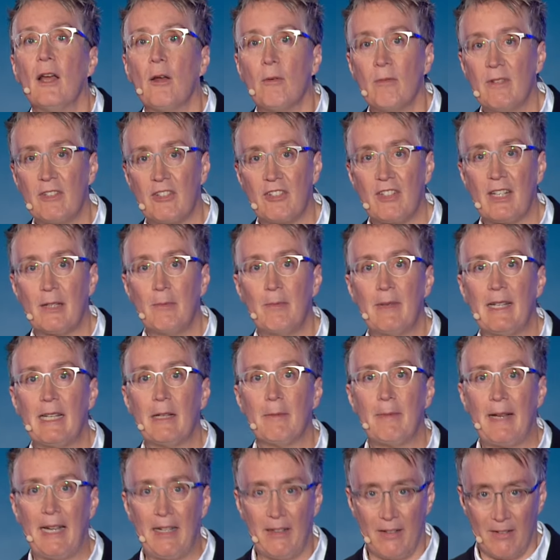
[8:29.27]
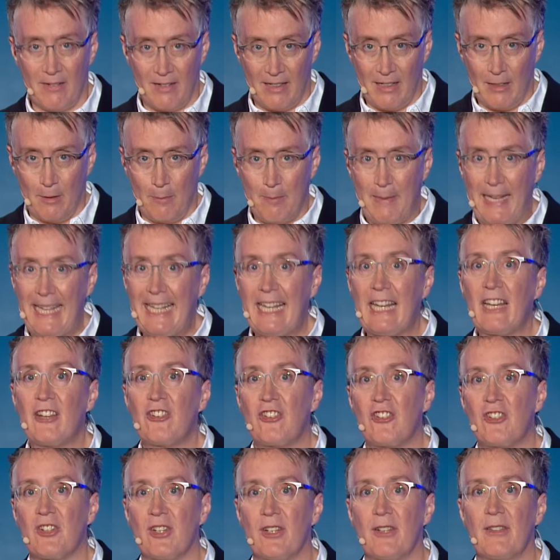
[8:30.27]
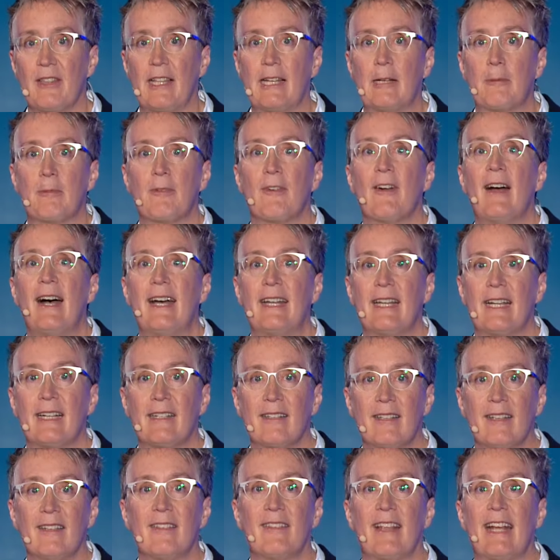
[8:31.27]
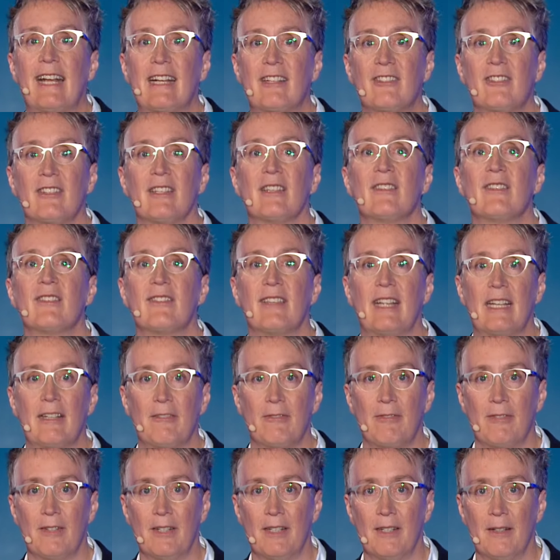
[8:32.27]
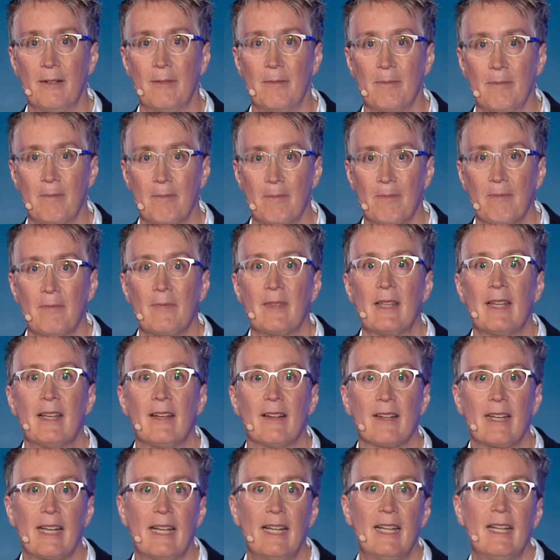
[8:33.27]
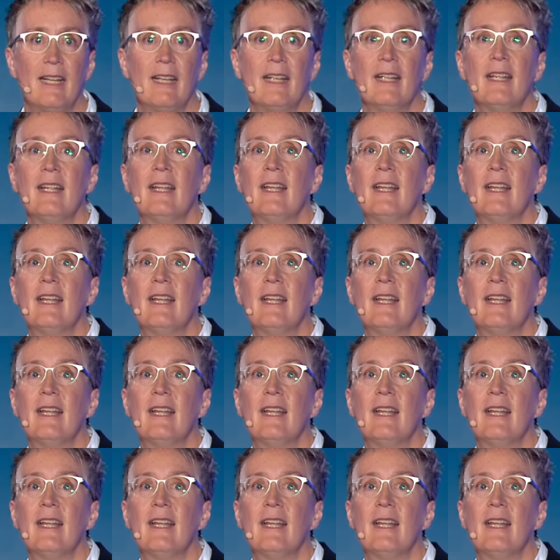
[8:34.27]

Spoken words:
which can be about, you know, making sure that a product is actually safe. Okay?